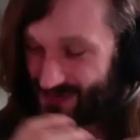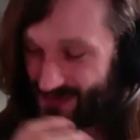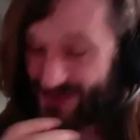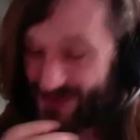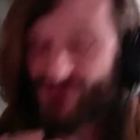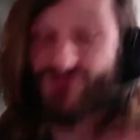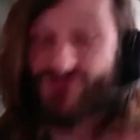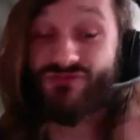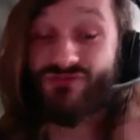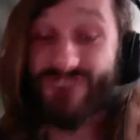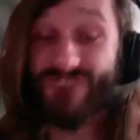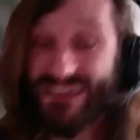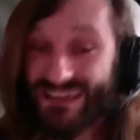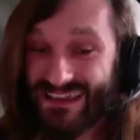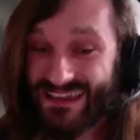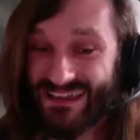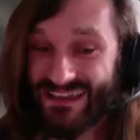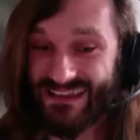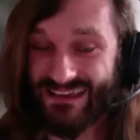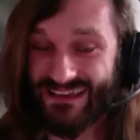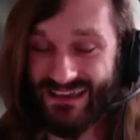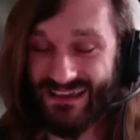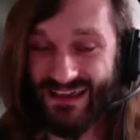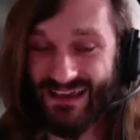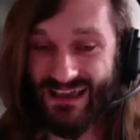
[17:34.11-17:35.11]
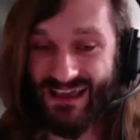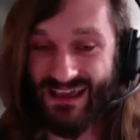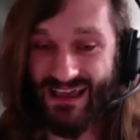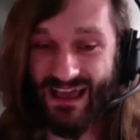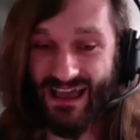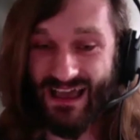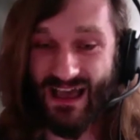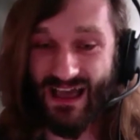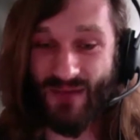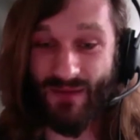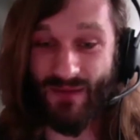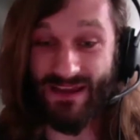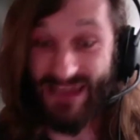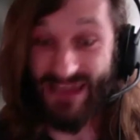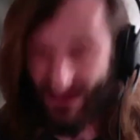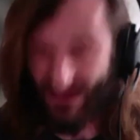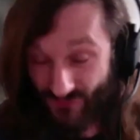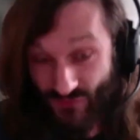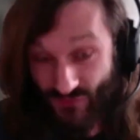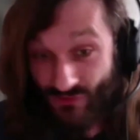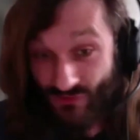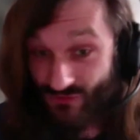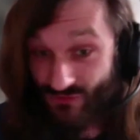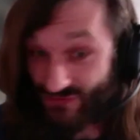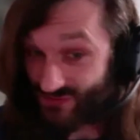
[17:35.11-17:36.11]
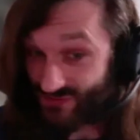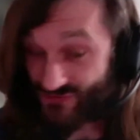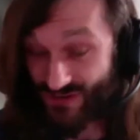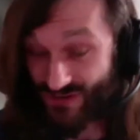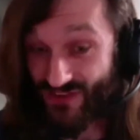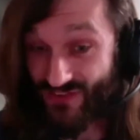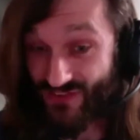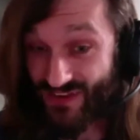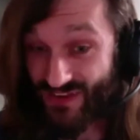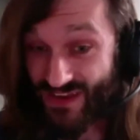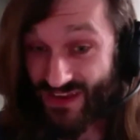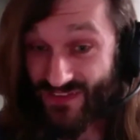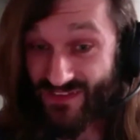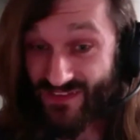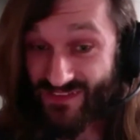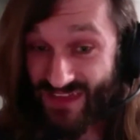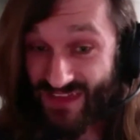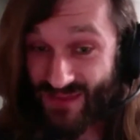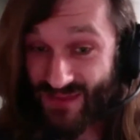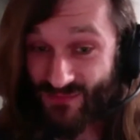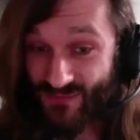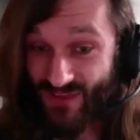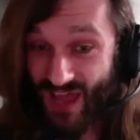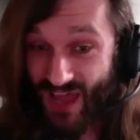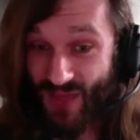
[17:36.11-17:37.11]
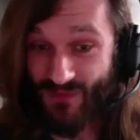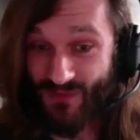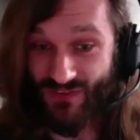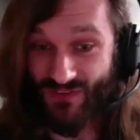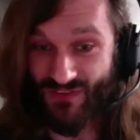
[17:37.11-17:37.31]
intriguing, and yet sort of distressing at the same time.